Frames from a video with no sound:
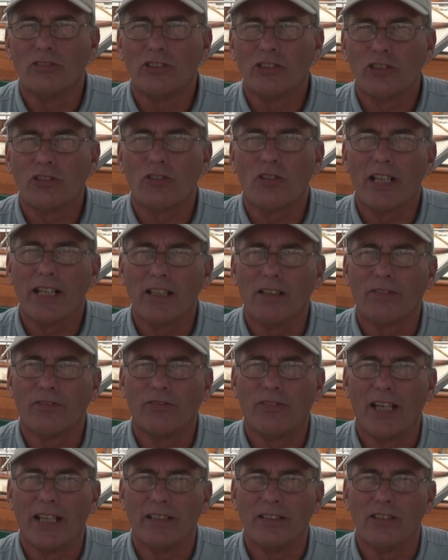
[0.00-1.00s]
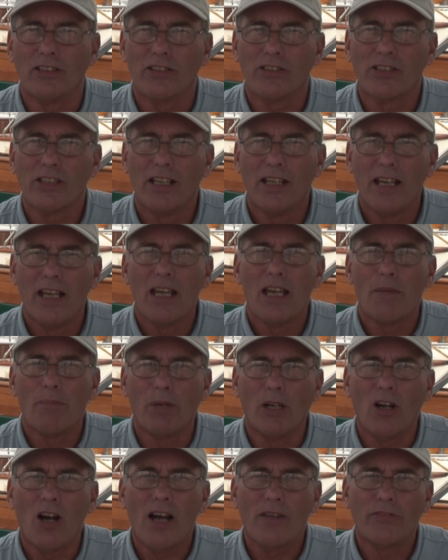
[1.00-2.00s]
string of fenders,
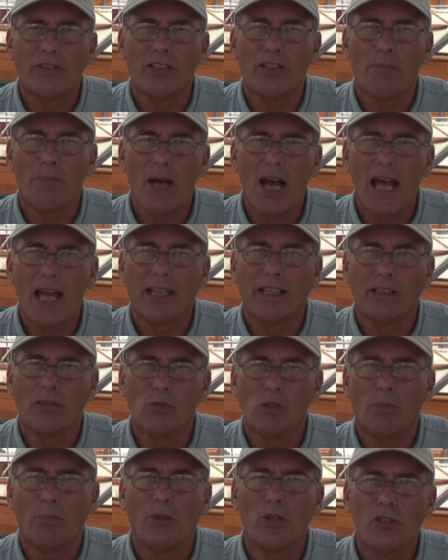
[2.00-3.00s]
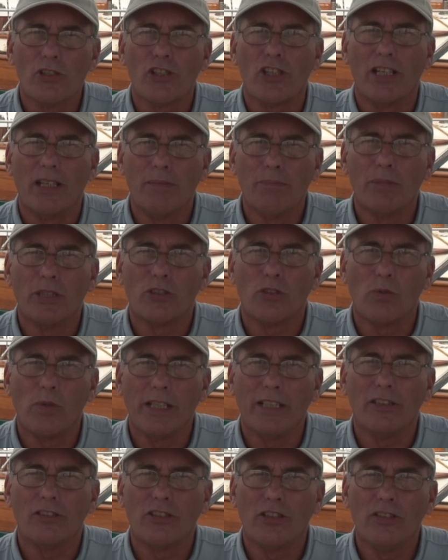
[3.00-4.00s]
but often the piling will push in
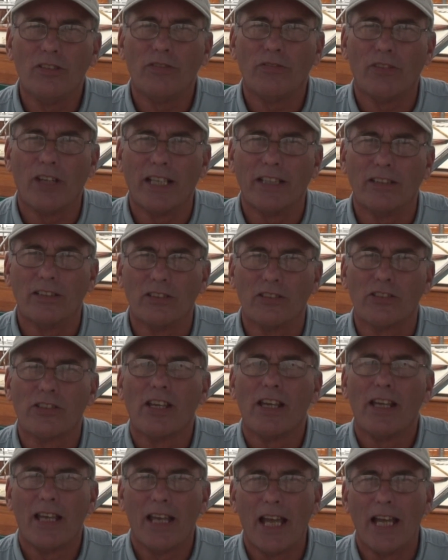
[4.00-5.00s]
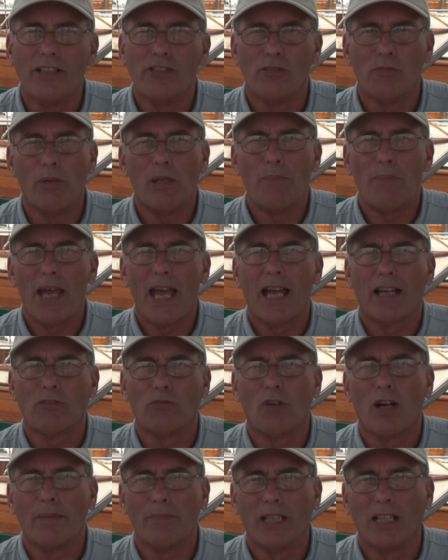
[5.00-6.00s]
between two fenders and you'll be back
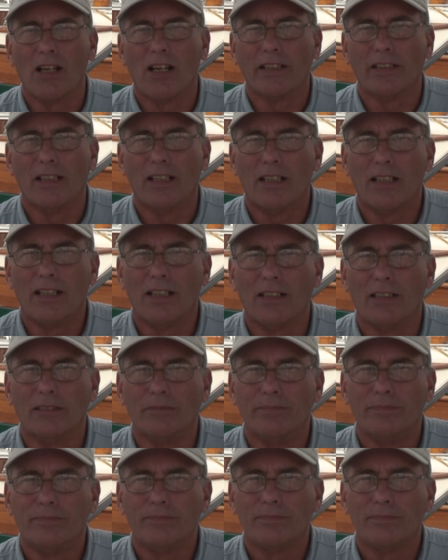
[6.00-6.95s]
rubbing on the hull.